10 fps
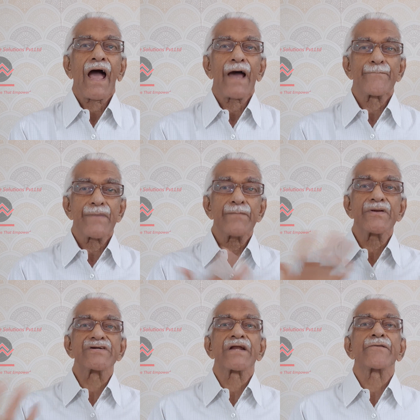and
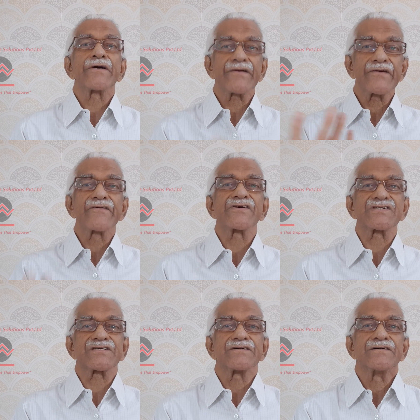maybe generate
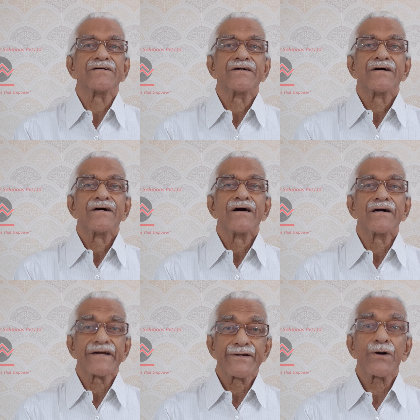interest
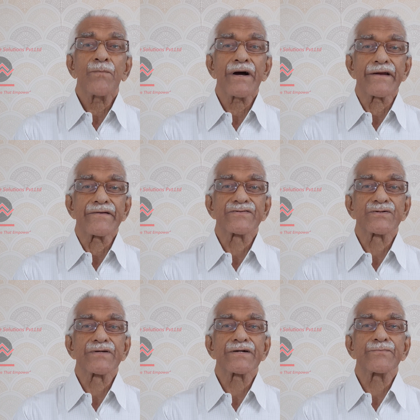in your mind
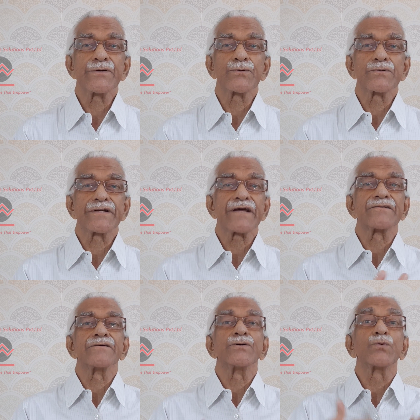so that you could
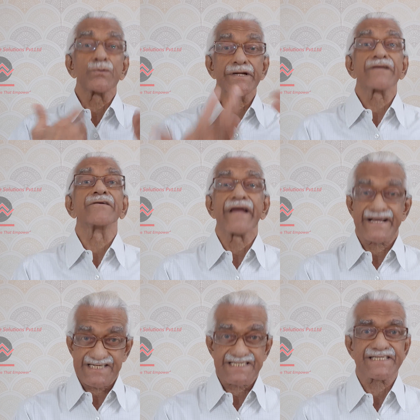take the
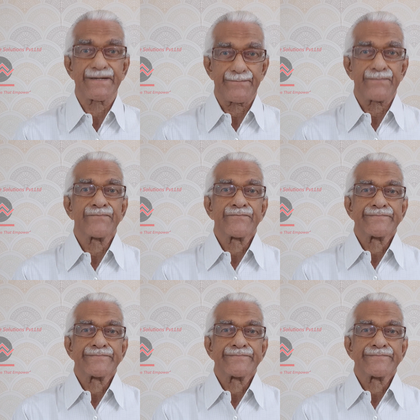next step.